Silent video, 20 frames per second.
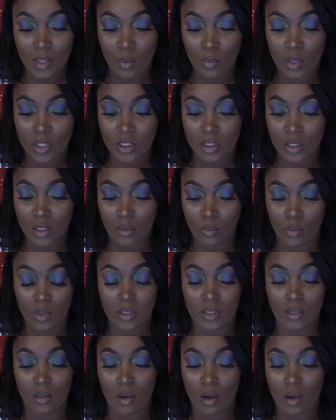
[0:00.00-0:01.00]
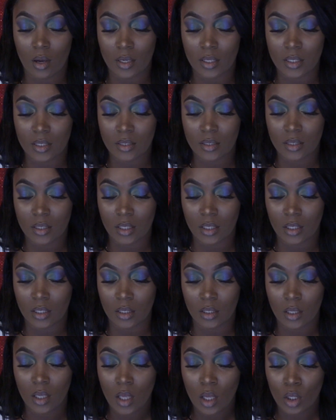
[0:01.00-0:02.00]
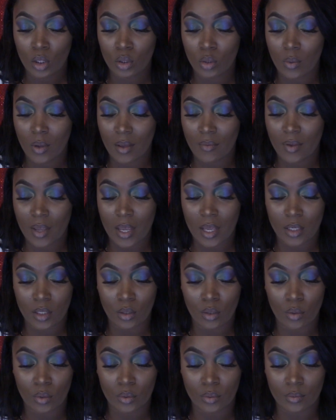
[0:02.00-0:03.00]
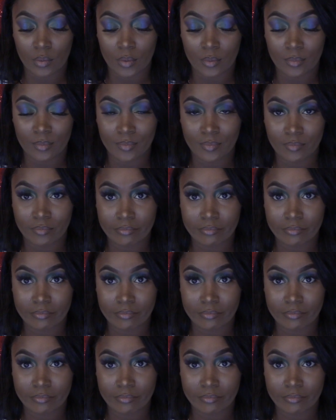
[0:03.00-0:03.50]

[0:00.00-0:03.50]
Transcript: What's the hardest thing you ever had to go through?